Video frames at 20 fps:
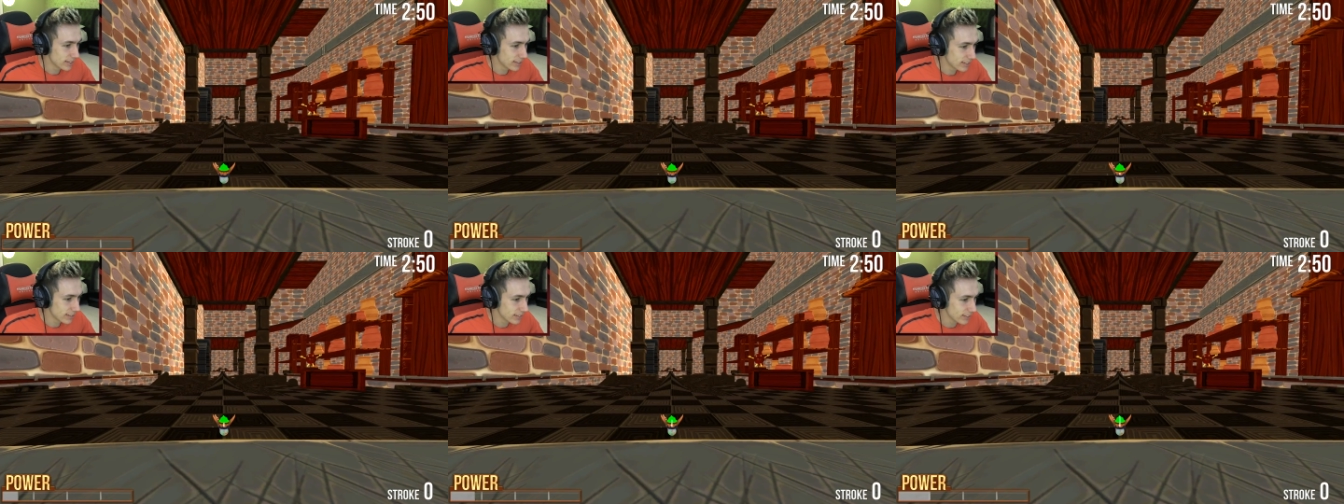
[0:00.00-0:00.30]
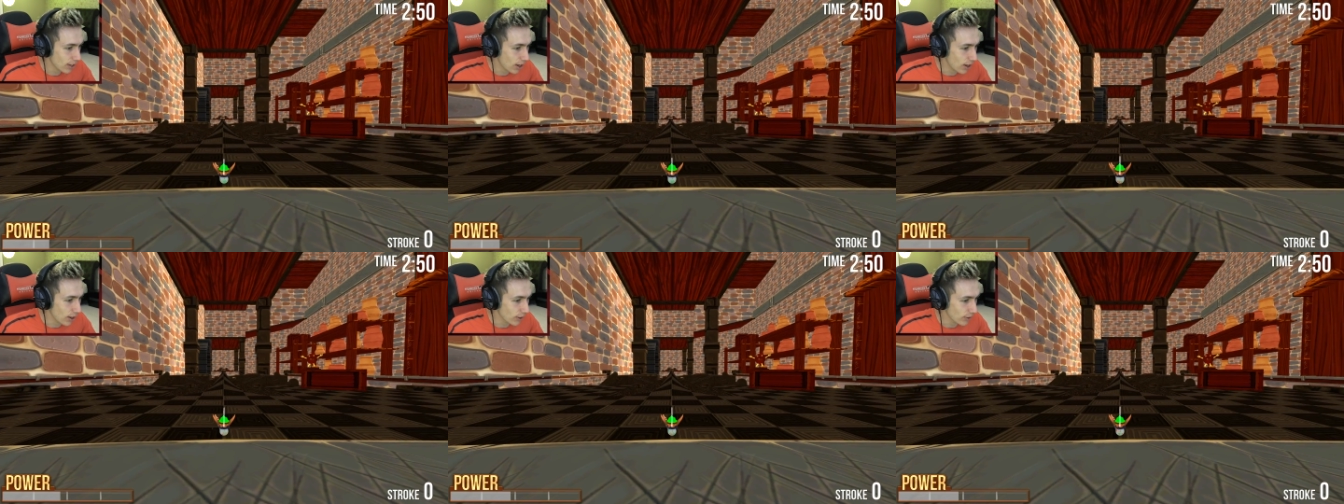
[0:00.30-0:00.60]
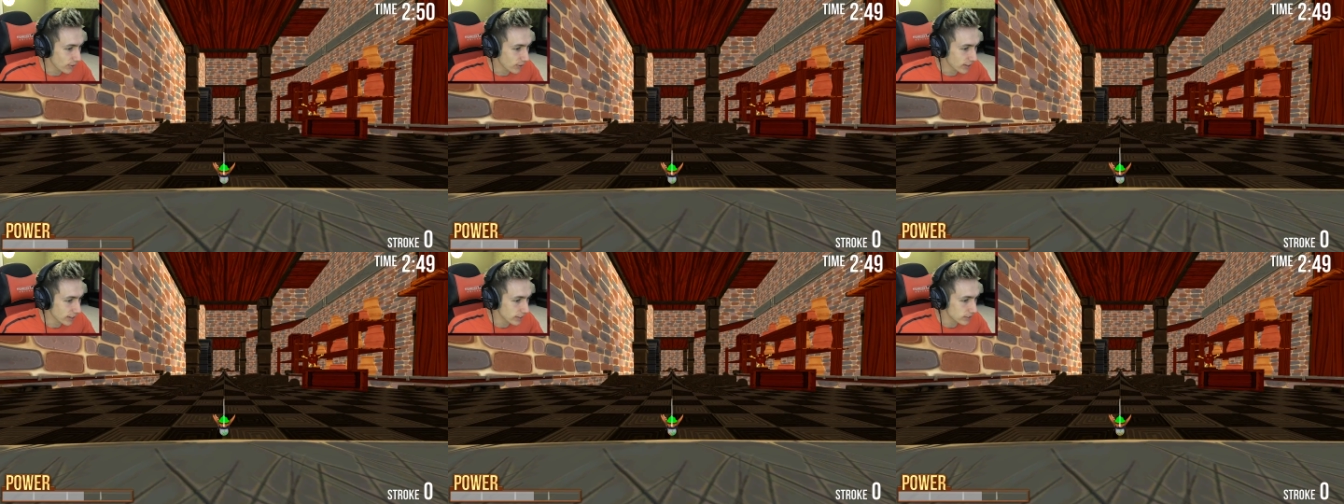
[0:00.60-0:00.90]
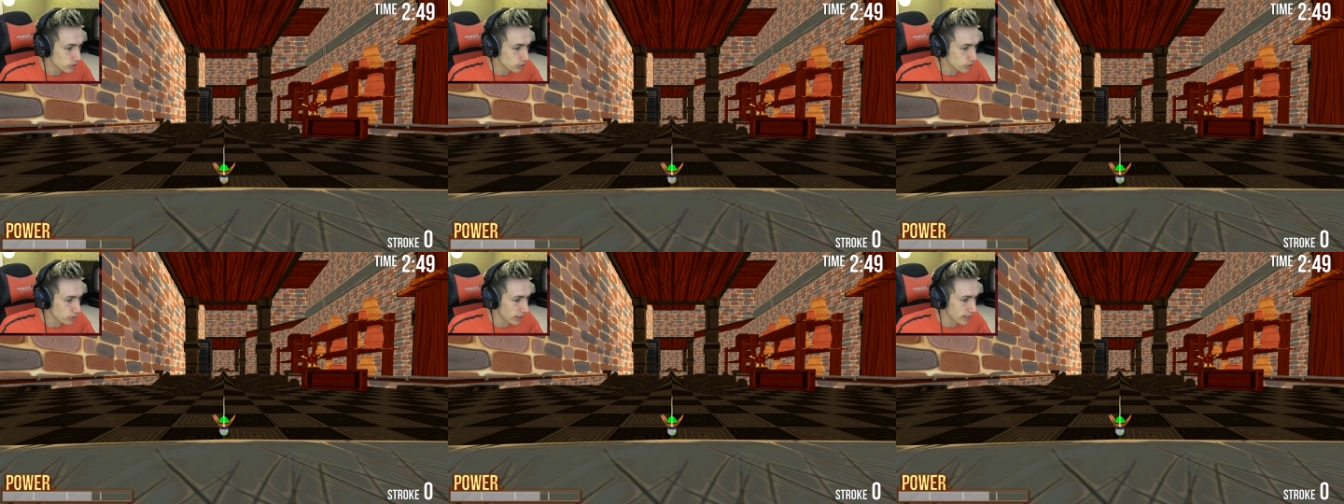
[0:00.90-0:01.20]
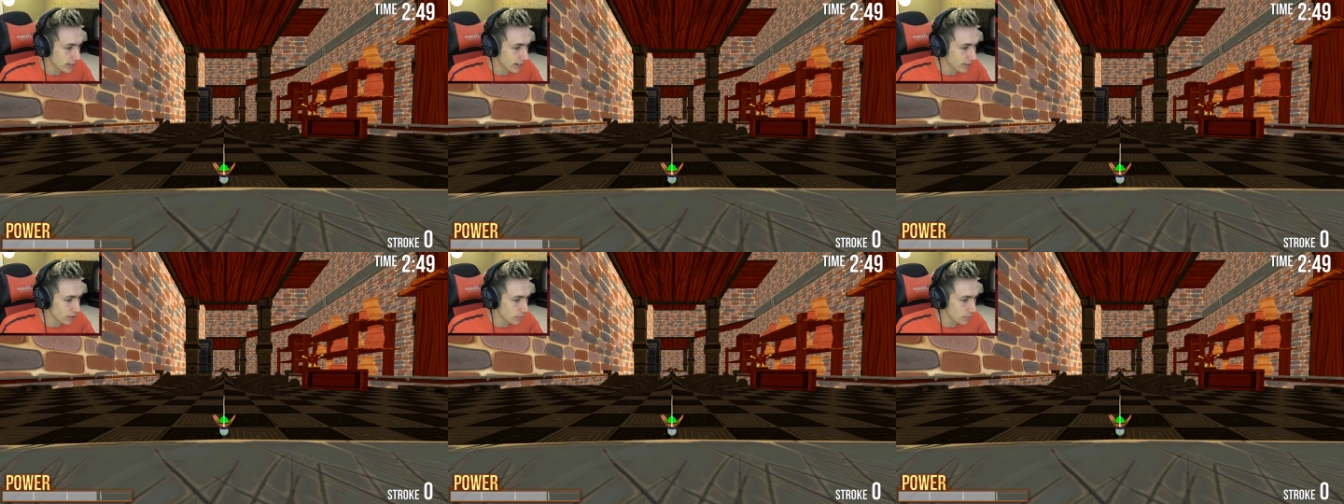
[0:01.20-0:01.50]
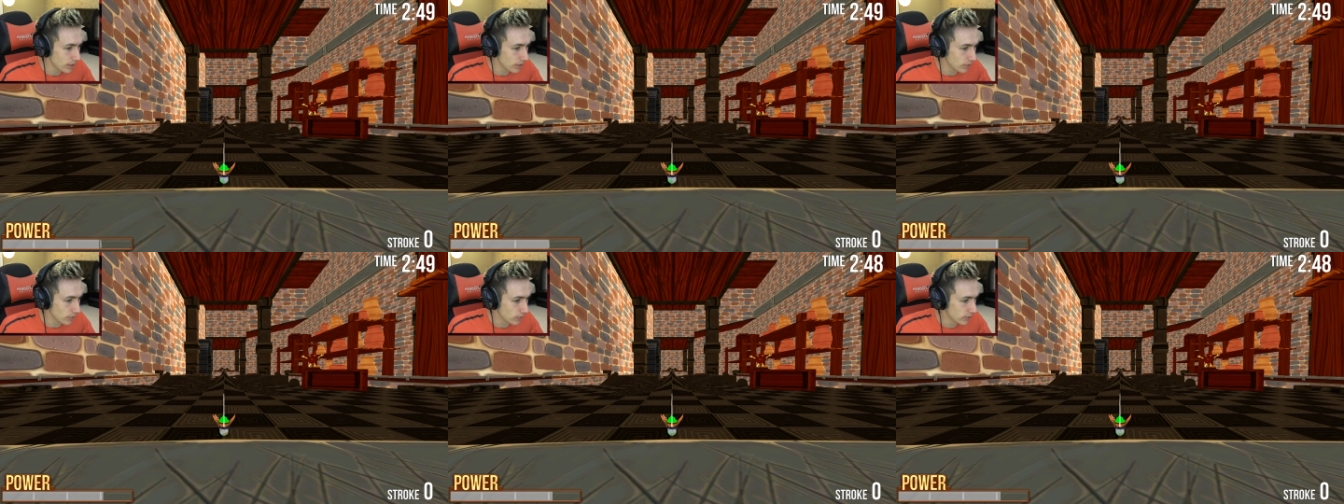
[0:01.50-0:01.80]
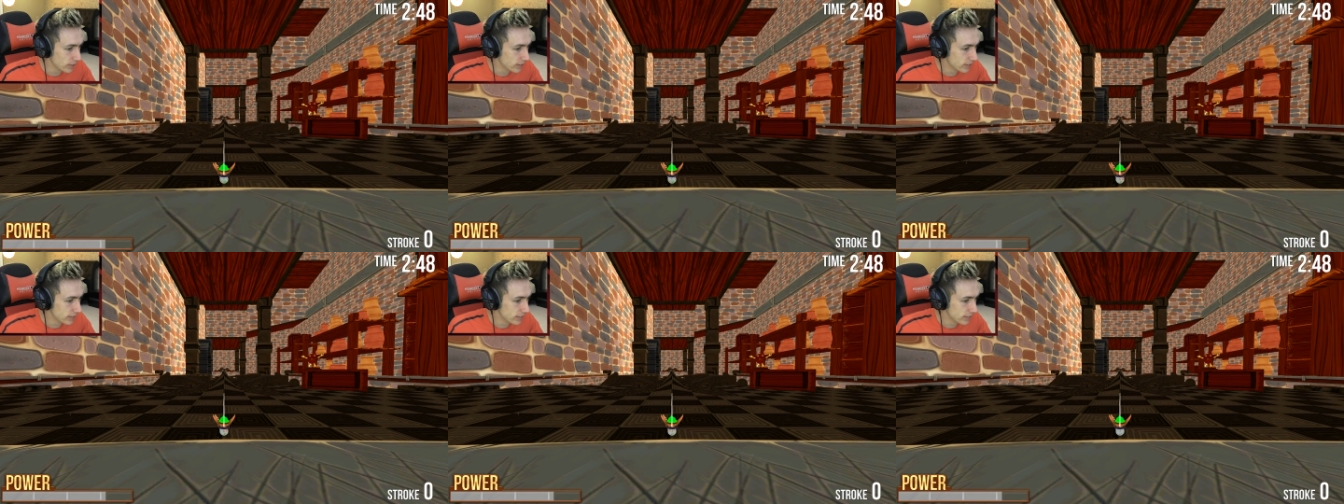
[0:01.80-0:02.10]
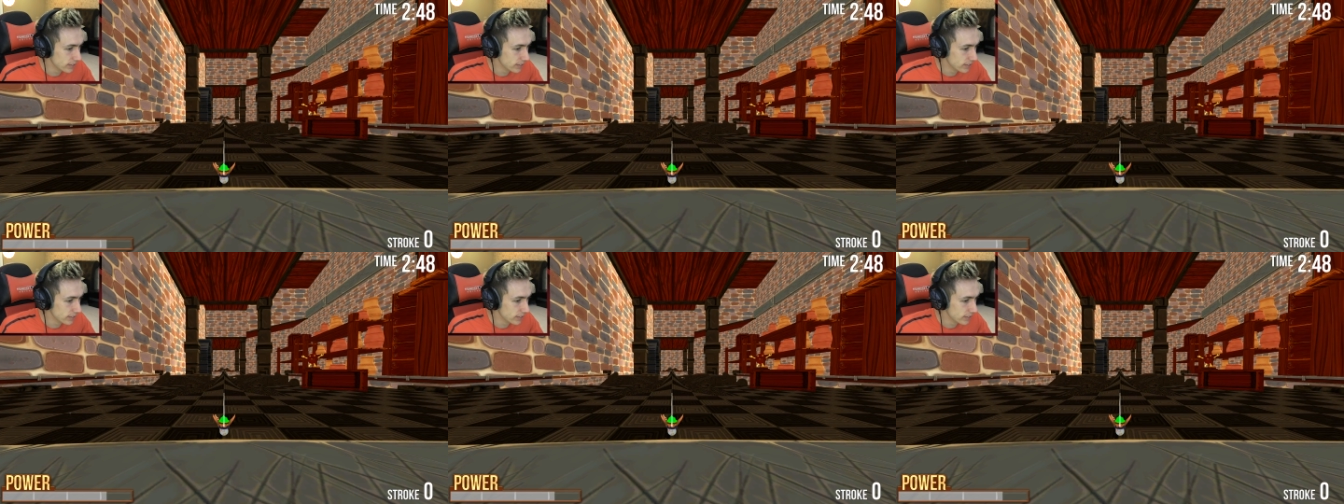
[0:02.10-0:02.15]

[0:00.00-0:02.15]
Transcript: no, it's straight down the middle